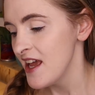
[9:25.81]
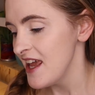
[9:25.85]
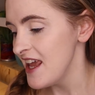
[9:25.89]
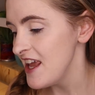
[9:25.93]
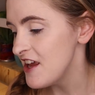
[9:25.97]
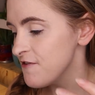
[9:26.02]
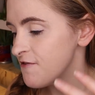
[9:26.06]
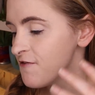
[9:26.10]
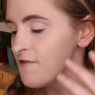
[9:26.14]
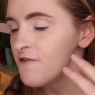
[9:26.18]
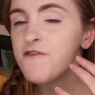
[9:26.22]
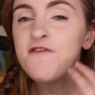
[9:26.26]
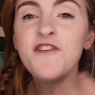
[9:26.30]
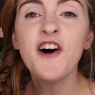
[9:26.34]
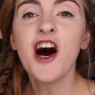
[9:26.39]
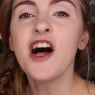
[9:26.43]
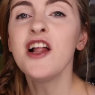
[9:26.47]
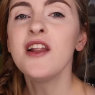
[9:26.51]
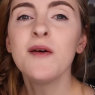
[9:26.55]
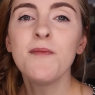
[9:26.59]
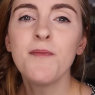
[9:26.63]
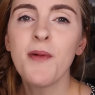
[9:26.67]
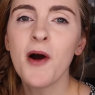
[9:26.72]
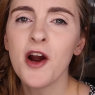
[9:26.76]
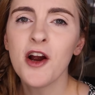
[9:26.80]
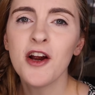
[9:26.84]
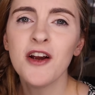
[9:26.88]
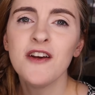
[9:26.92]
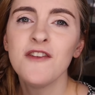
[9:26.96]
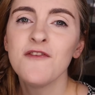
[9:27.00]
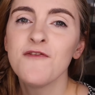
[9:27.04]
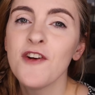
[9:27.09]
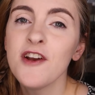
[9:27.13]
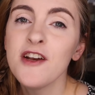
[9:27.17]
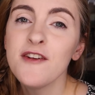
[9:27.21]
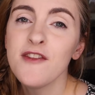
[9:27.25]
it fall apart
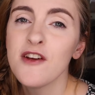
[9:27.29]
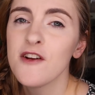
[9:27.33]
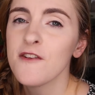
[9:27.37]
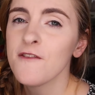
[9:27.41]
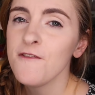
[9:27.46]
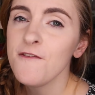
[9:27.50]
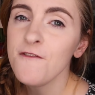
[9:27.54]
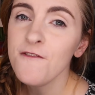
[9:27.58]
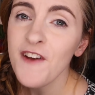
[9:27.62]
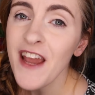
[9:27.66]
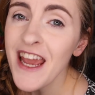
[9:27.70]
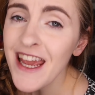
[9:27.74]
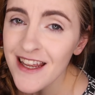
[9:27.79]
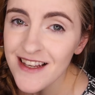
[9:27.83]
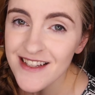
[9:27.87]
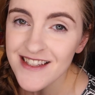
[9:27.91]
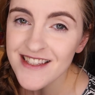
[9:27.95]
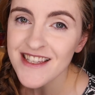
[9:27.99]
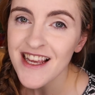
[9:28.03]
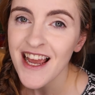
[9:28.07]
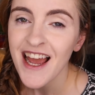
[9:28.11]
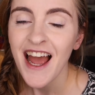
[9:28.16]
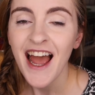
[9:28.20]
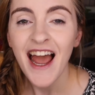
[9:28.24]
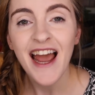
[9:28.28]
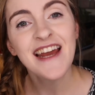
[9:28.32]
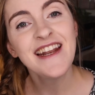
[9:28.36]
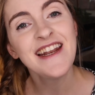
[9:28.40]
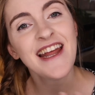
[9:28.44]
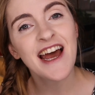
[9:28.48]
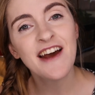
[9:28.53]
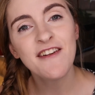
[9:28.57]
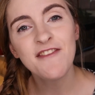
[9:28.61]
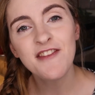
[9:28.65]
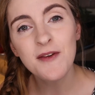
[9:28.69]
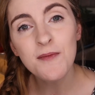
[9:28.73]
in front of their face, and
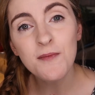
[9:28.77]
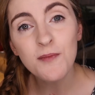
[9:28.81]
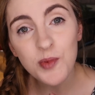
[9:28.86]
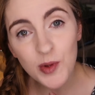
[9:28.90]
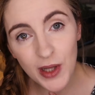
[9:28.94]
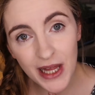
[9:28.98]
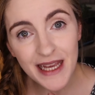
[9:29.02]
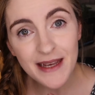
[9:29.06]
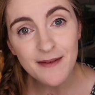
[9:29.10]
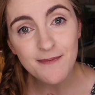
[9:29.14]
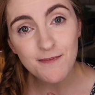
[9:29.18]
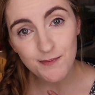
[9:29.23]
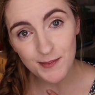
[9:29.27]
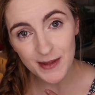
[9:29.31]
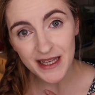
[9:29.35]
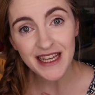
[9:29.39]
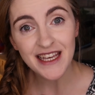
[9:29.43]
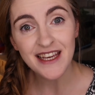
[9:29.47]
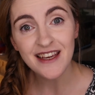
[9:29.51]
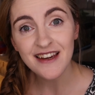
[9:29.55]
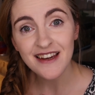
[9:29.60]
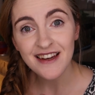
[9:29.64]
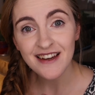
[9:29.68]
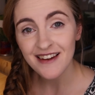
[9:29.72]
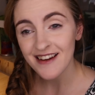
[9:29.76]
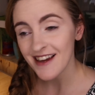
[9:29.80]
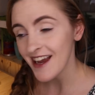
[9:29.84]
have them blame me.